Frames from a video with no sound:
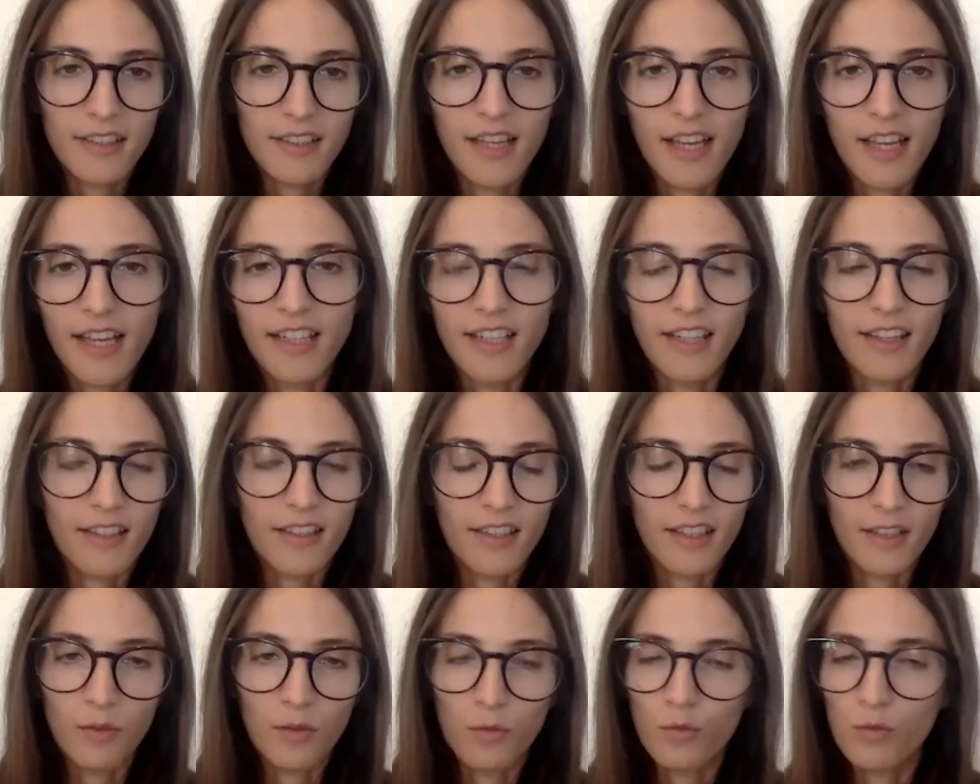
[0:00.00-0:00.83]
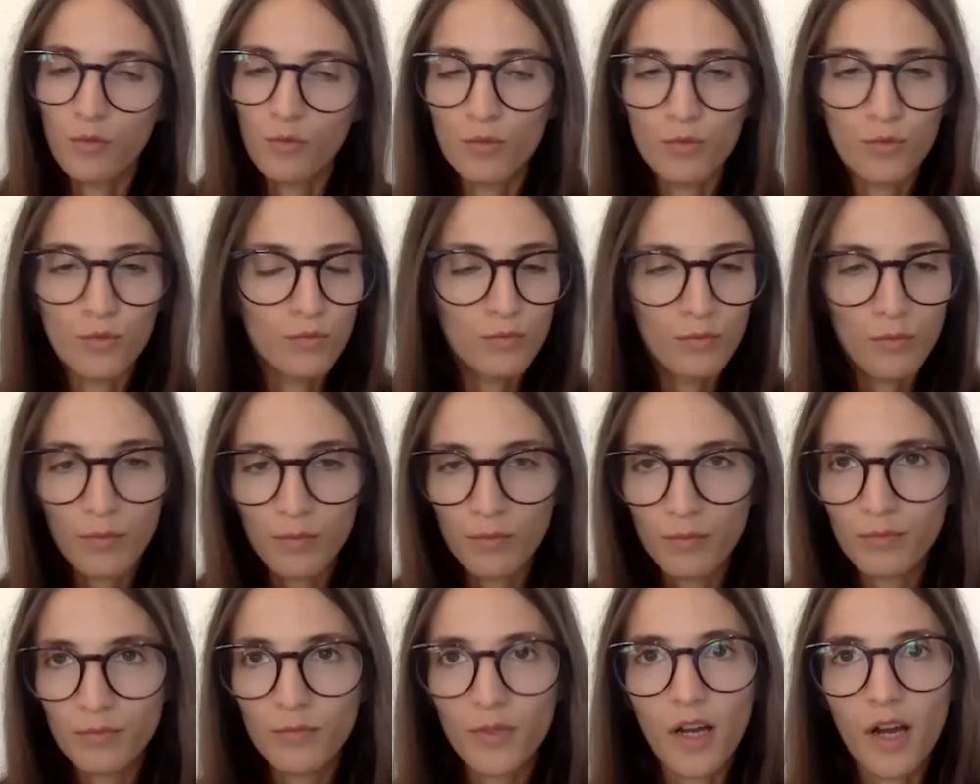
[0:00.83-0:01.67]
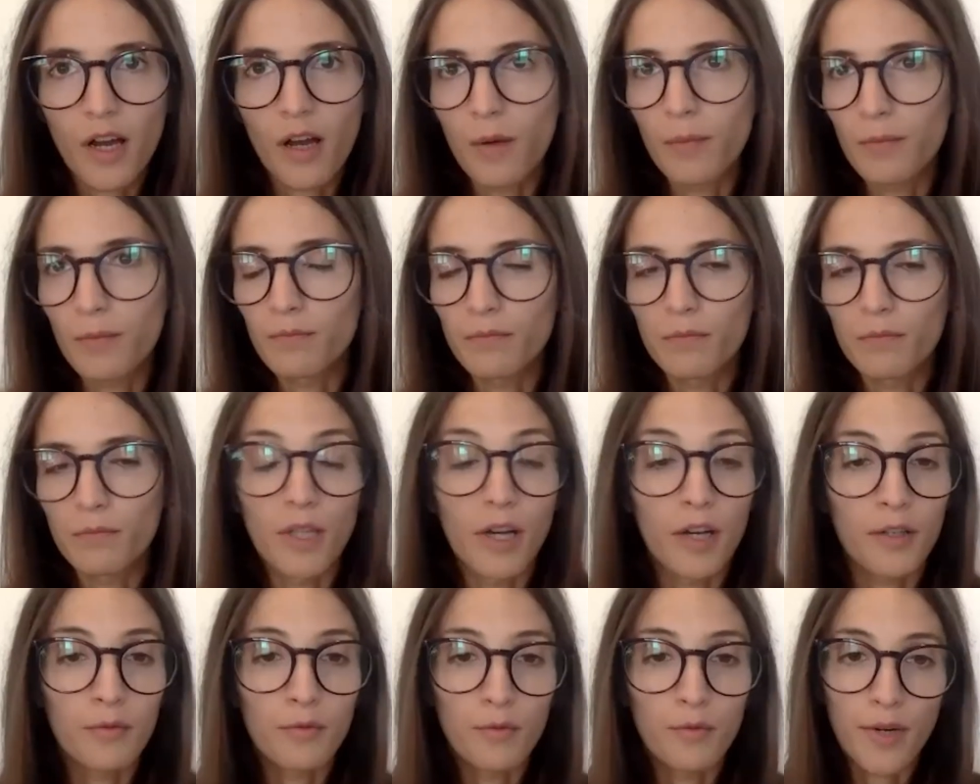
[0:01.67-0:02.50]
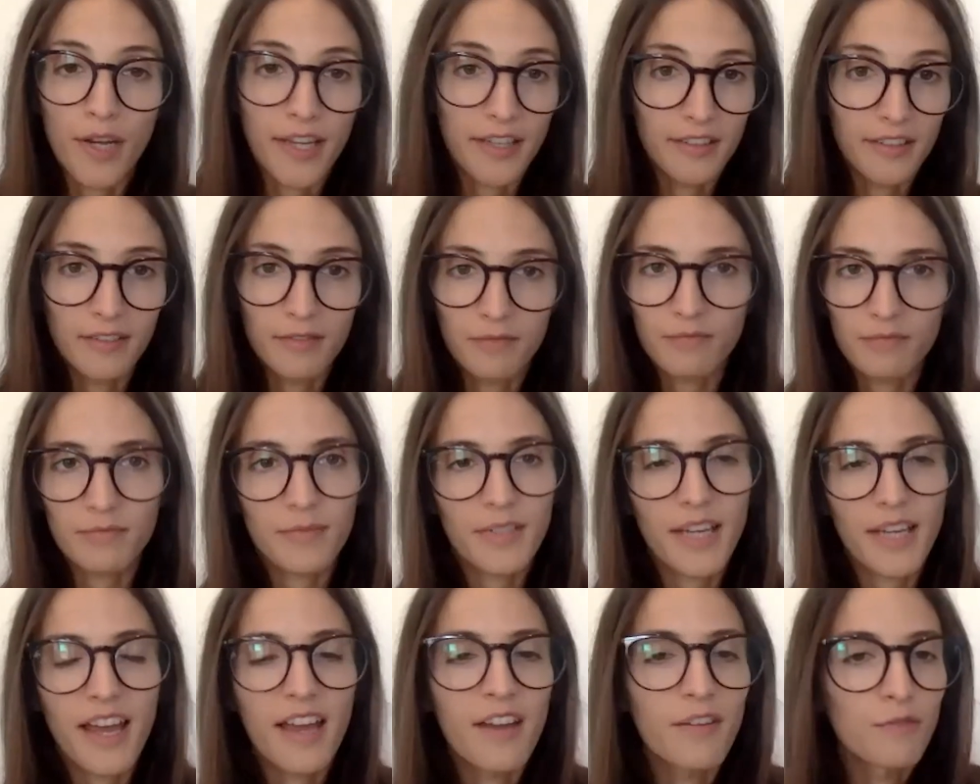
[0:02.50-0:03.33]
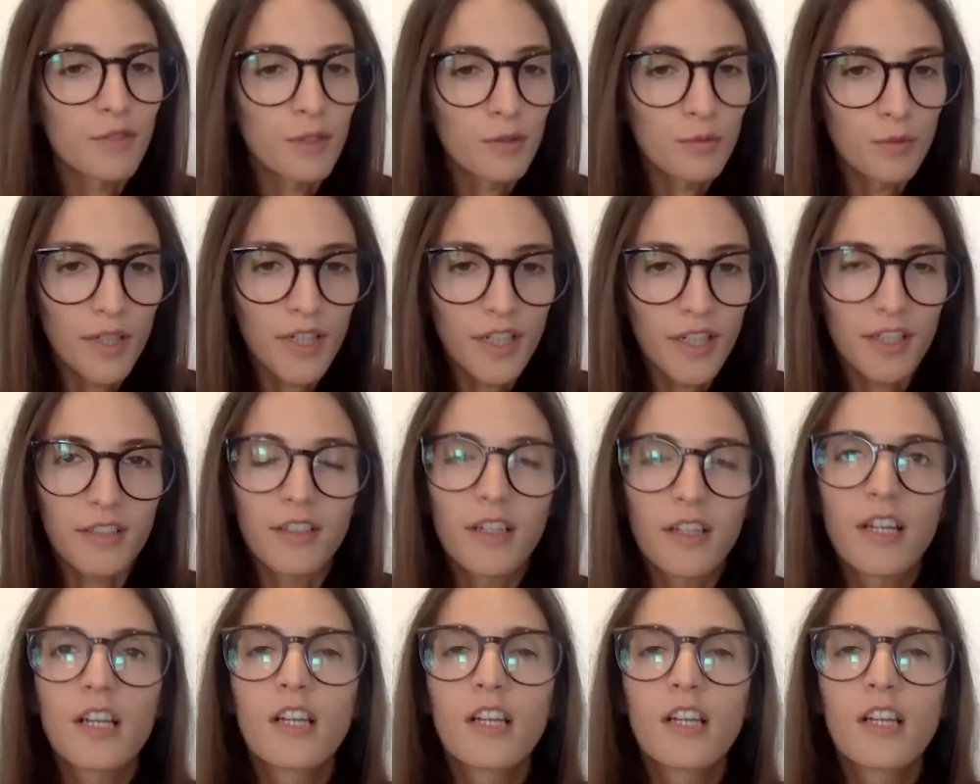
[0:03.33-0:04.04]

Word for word: anything that blood red everywhere.